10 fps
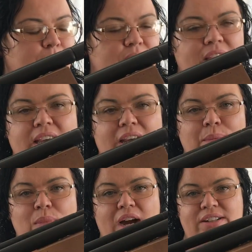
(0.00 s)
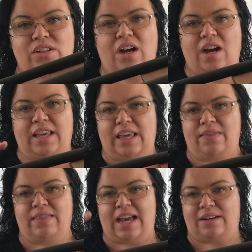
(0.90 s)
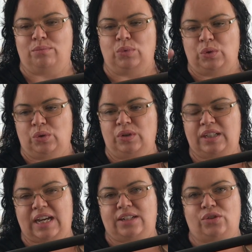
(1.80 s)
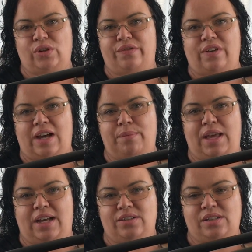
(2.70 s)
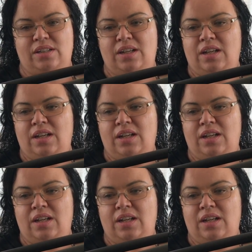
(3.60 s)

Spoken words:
I'm thinking it might tie in that more country farmhouse